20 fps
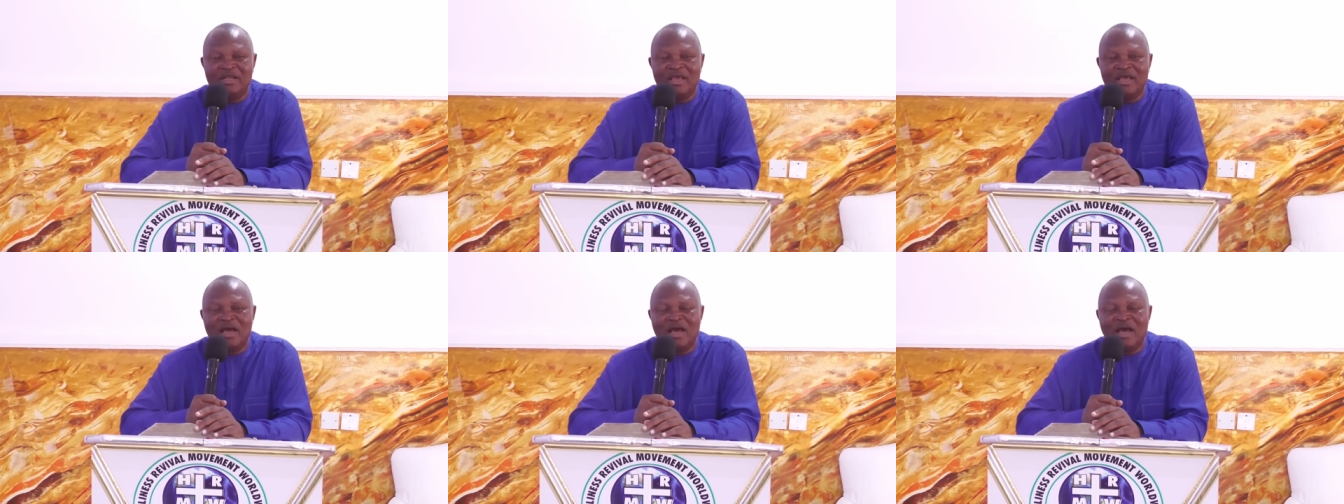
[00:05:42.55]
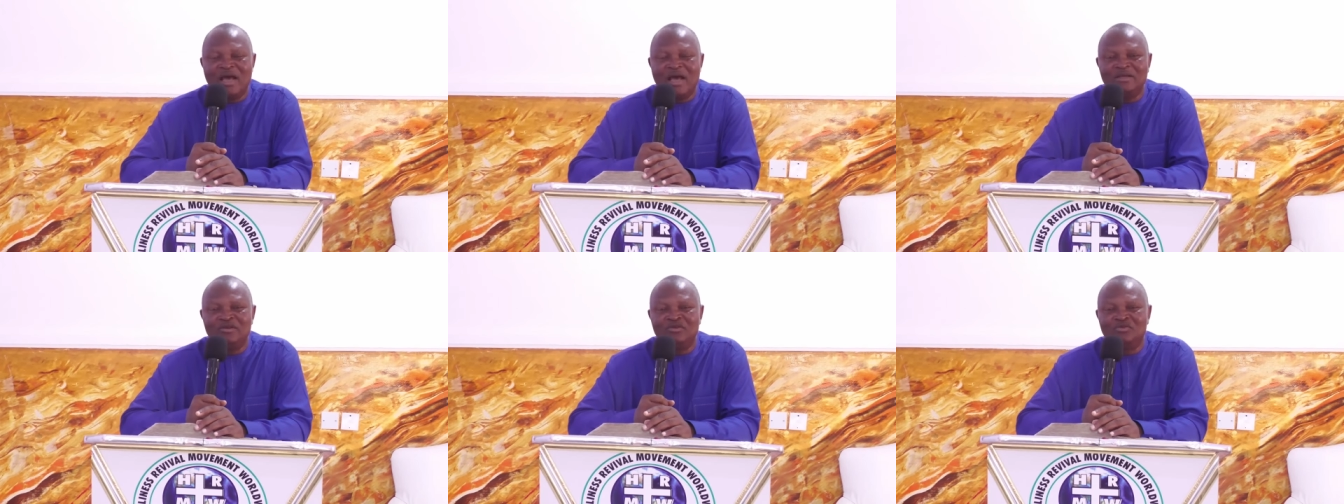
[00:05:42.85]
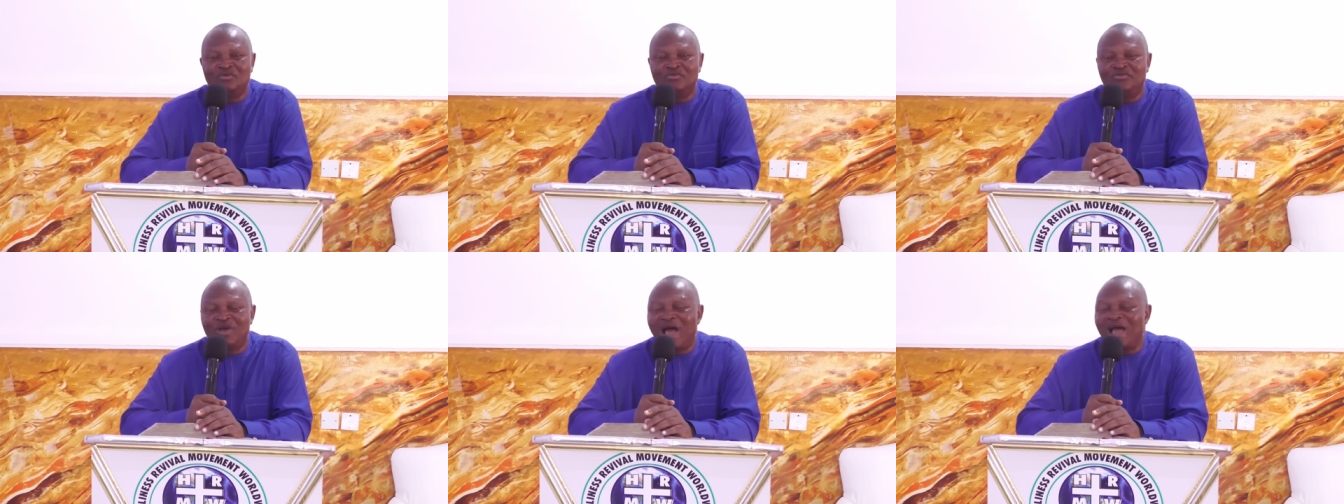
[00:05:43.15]
hide, do,
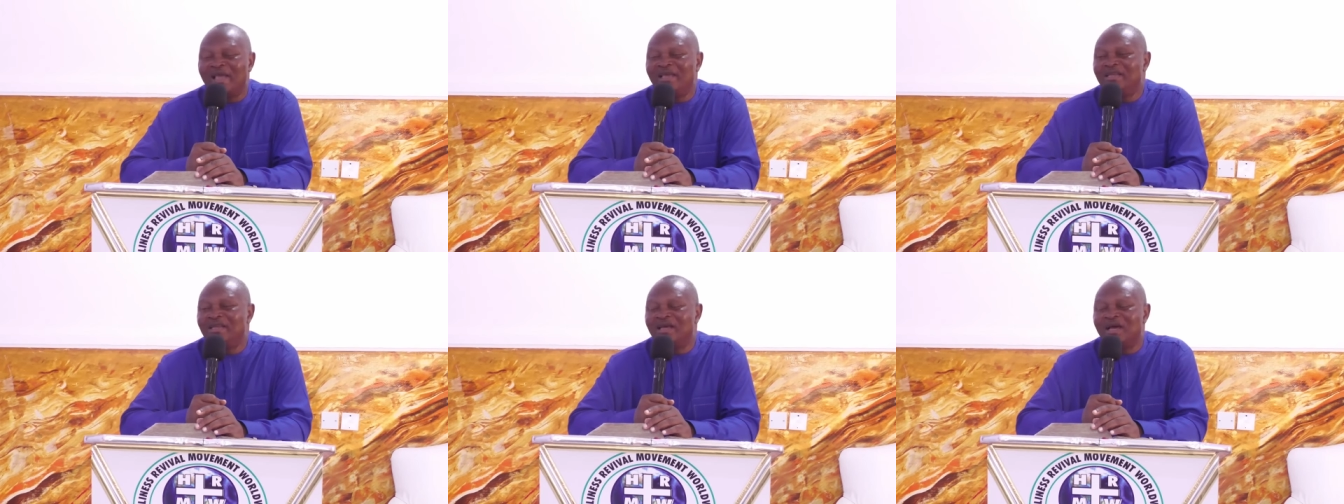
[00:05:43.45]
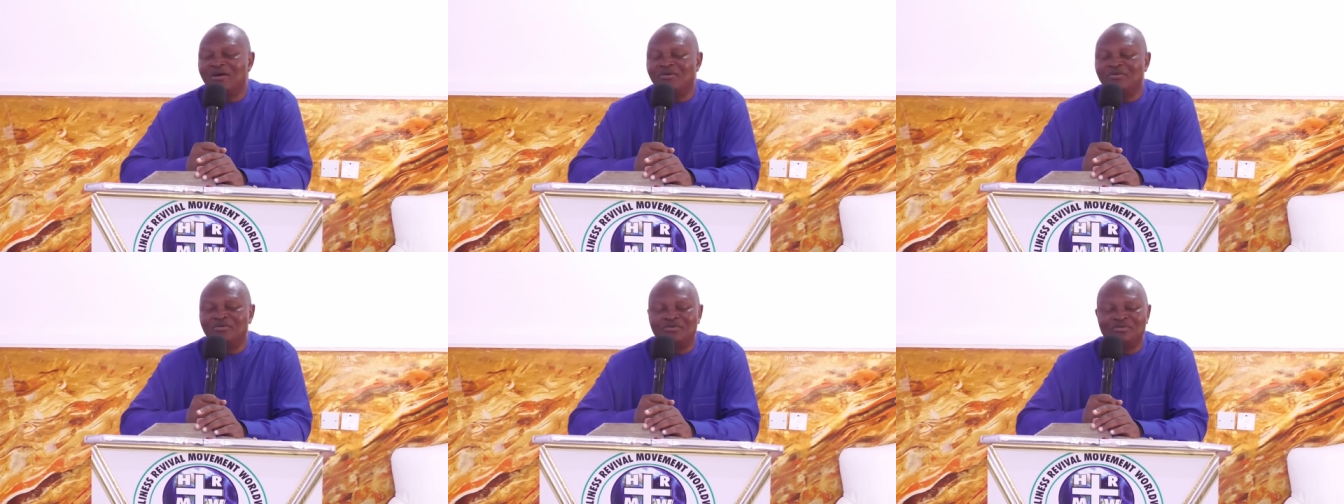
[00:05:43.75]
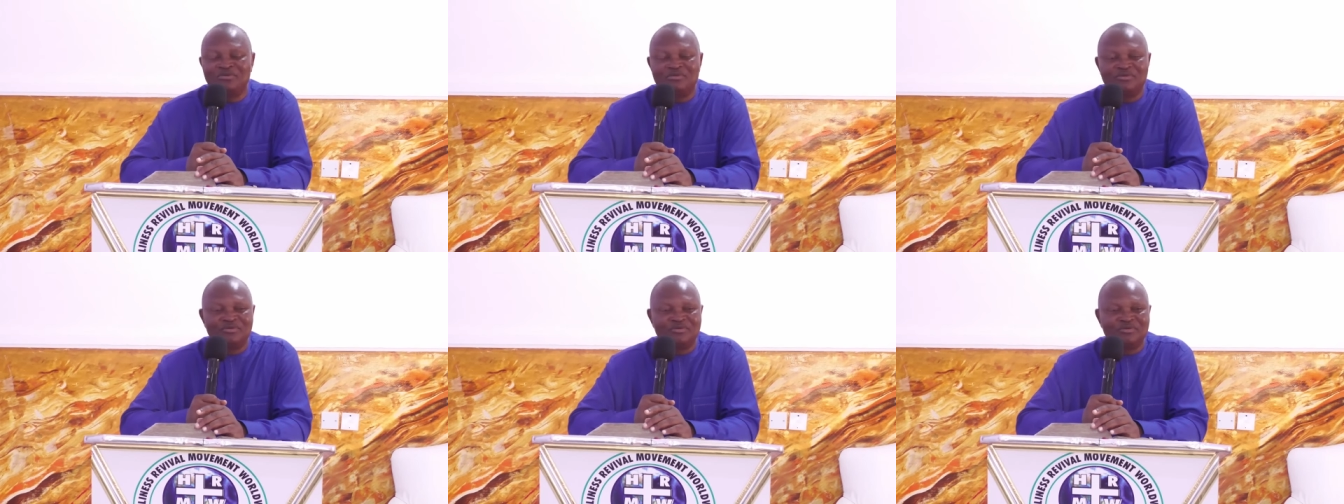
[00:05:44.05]
hide out
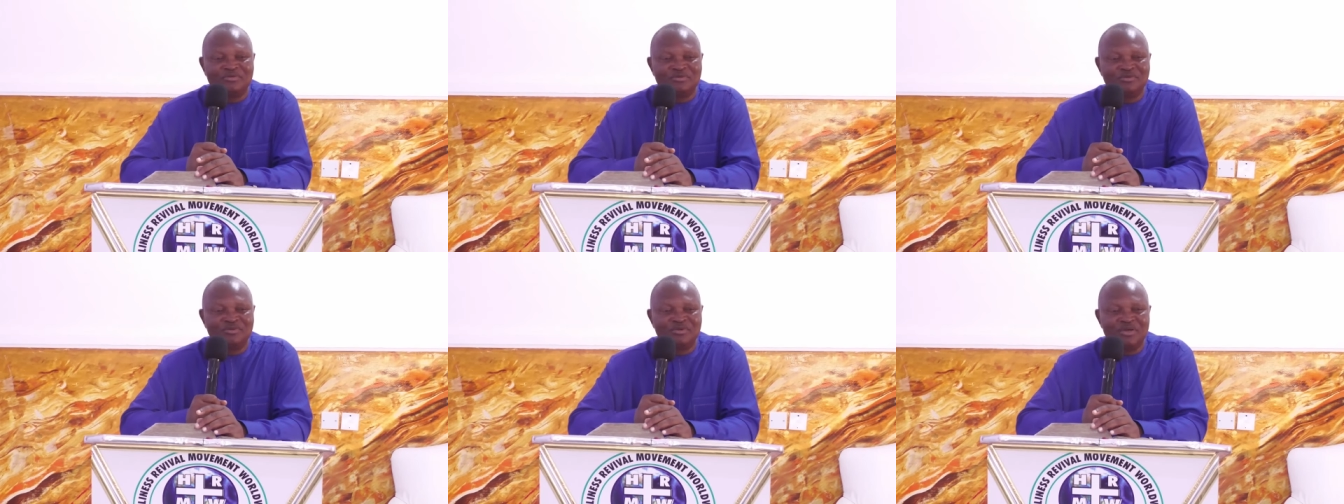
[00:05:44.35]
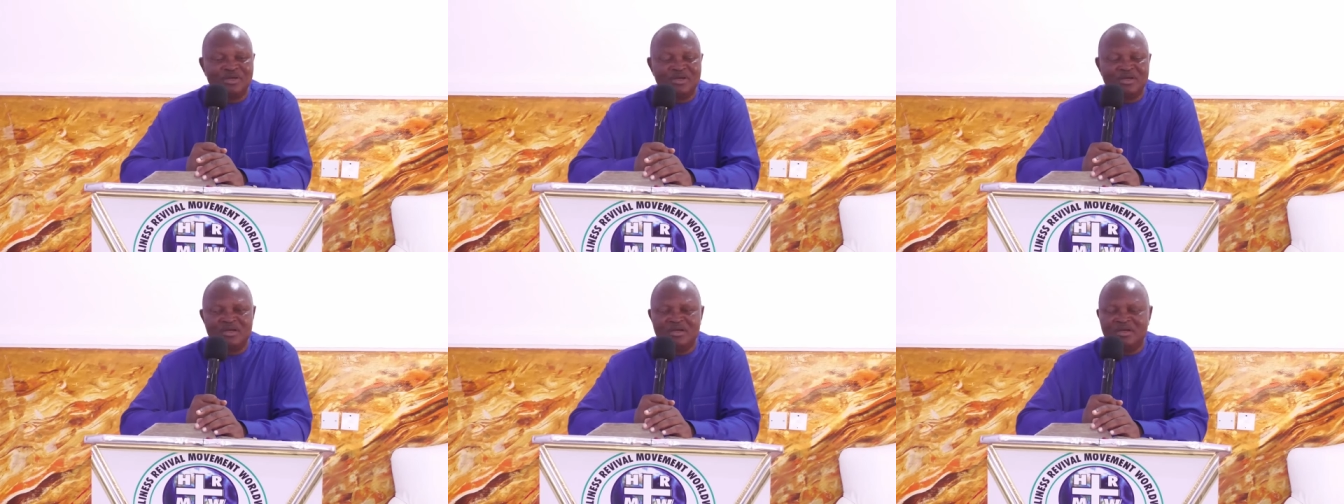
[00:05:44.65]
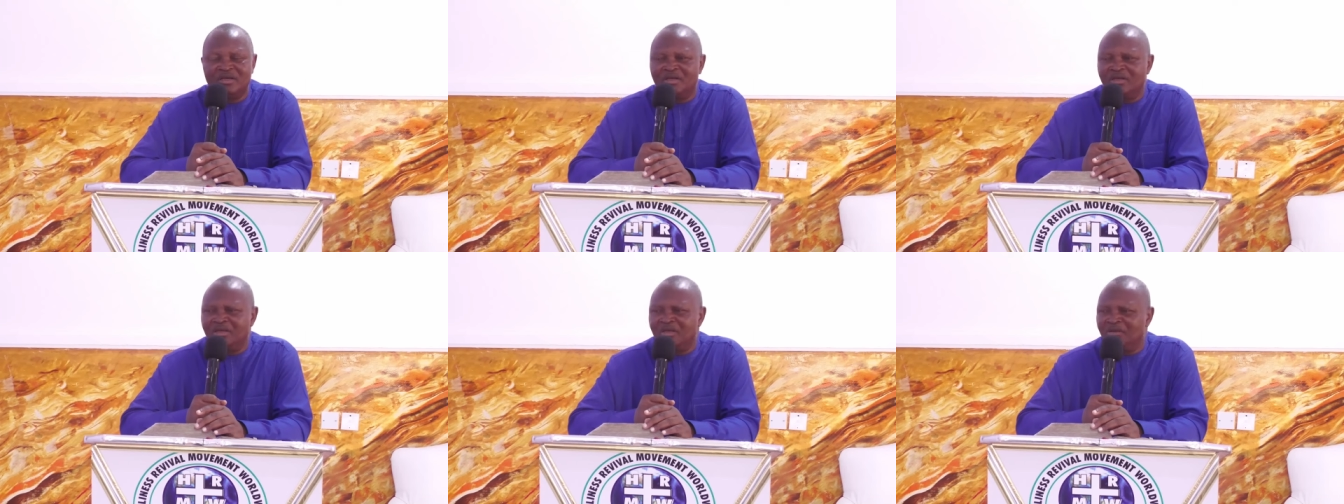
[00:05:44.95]

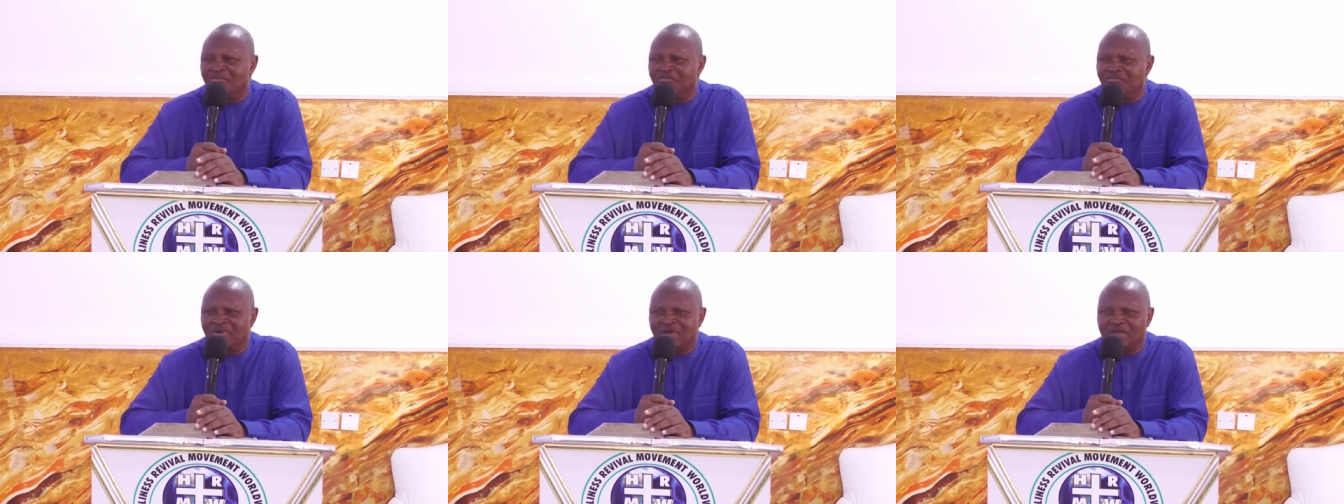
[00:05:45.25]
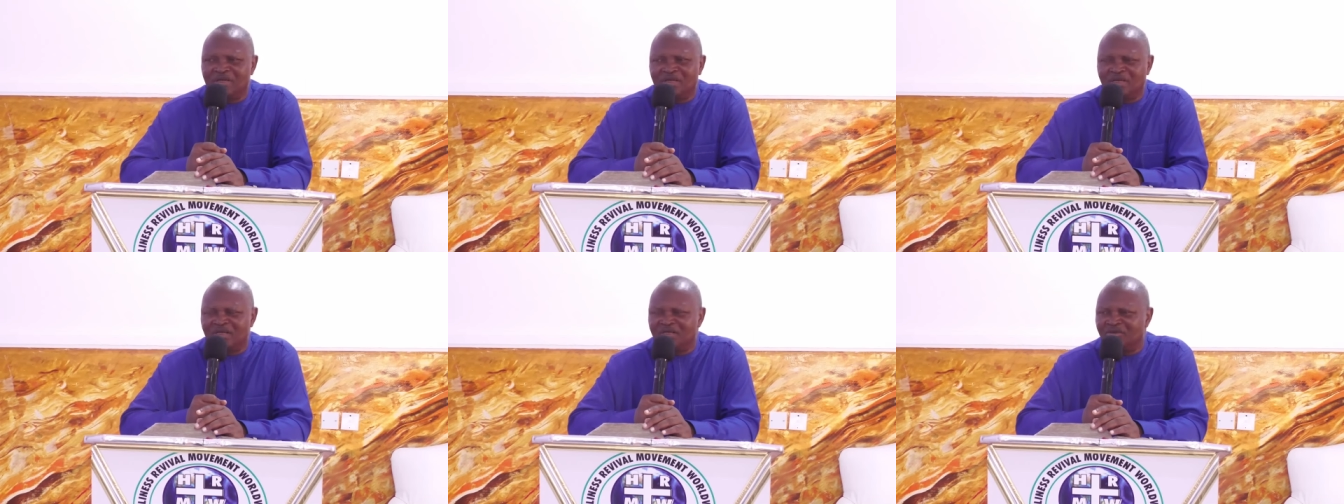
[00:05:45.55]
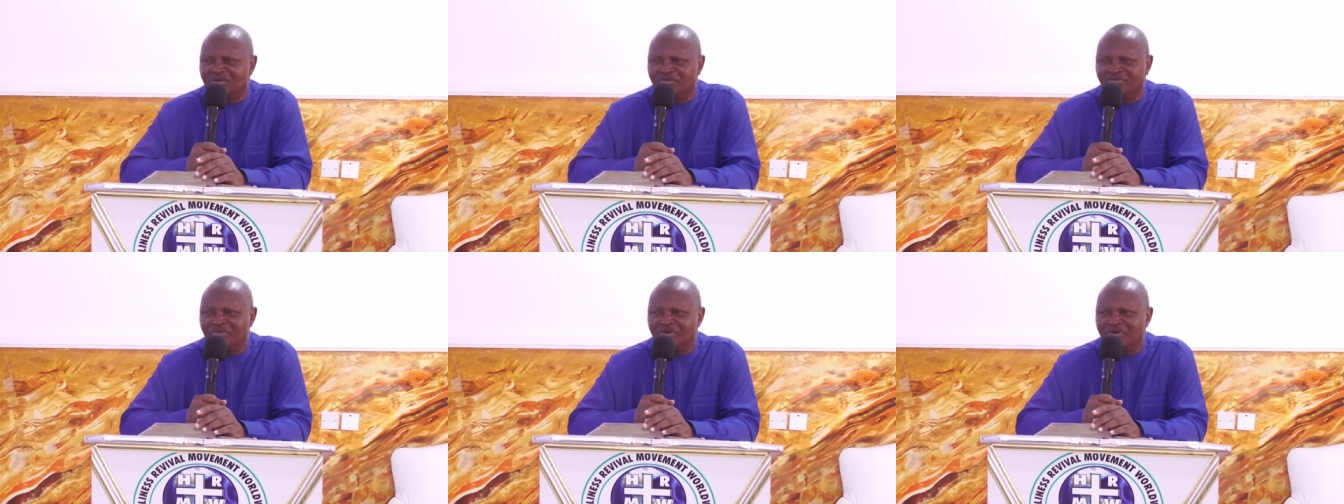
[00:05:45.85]
in matters
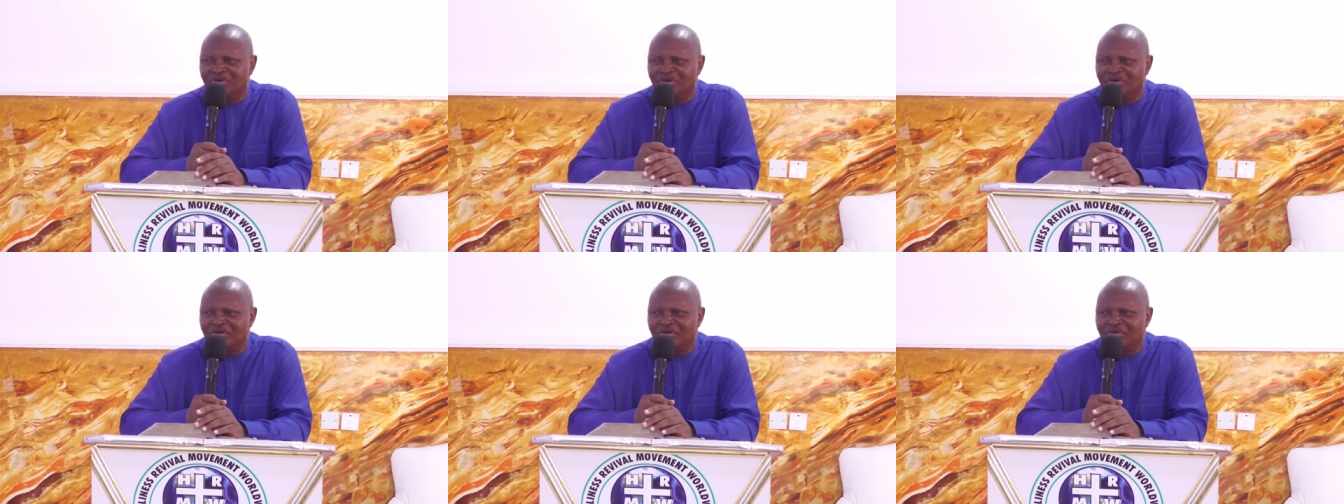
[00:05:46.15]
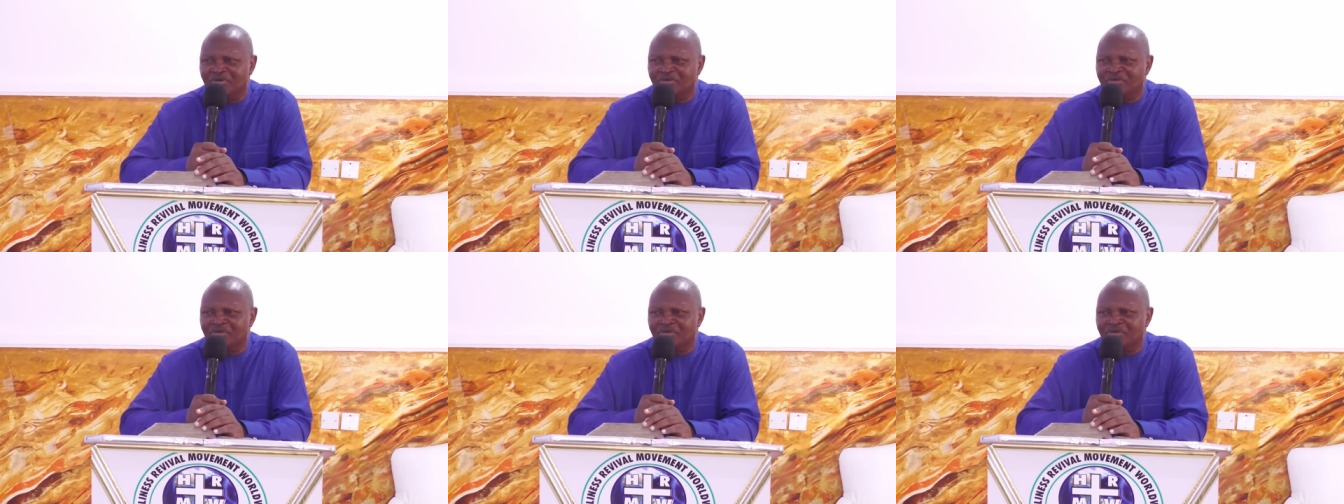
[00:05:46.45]
of God.